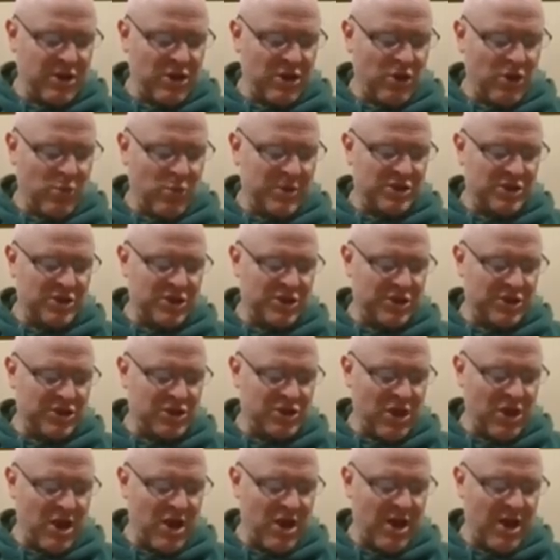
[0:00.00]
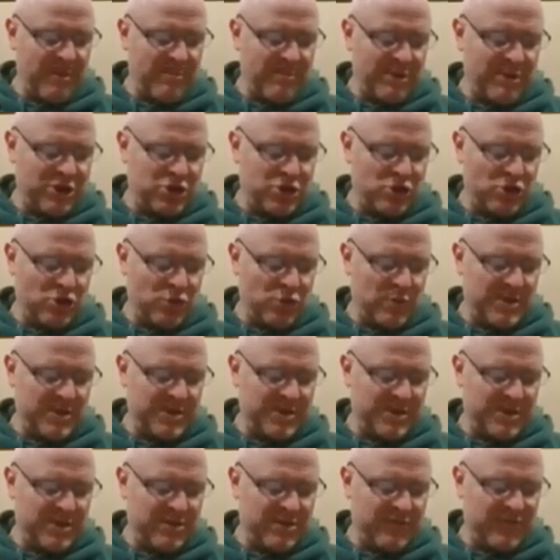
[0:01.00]
which in time matures
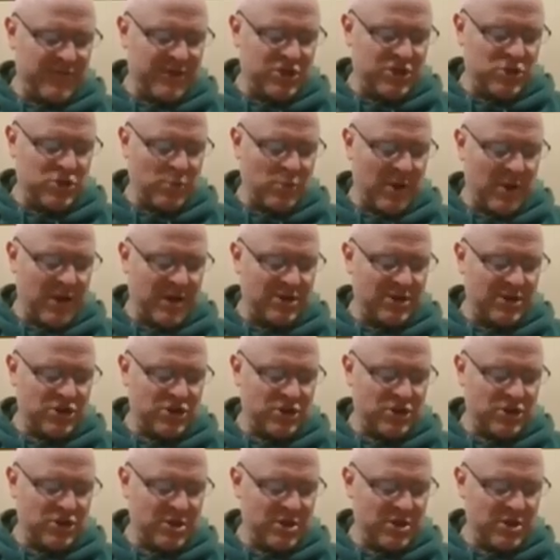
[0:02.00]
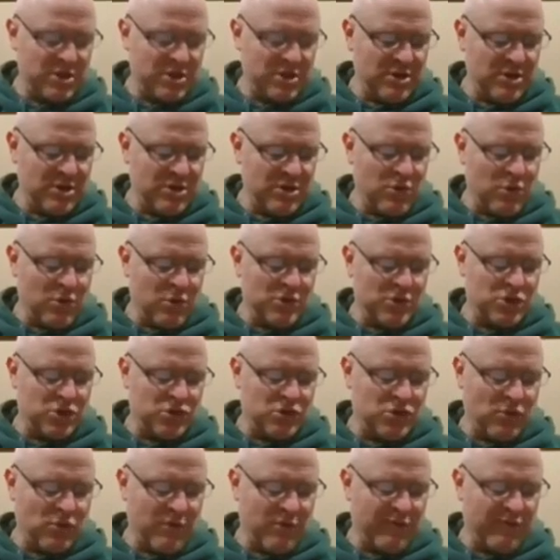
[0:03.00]
into Vishwash, or
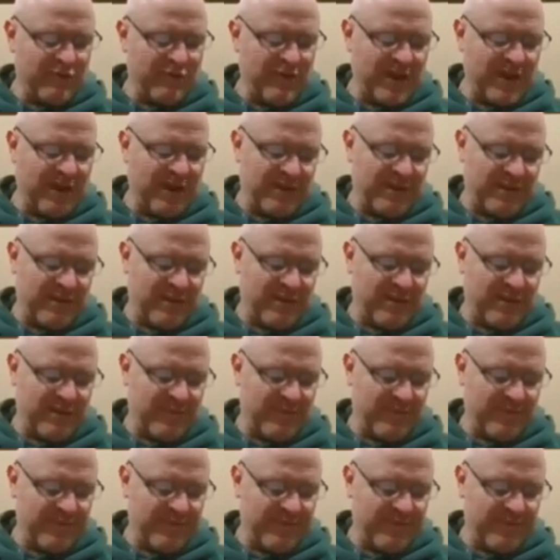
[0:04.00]
strong faith.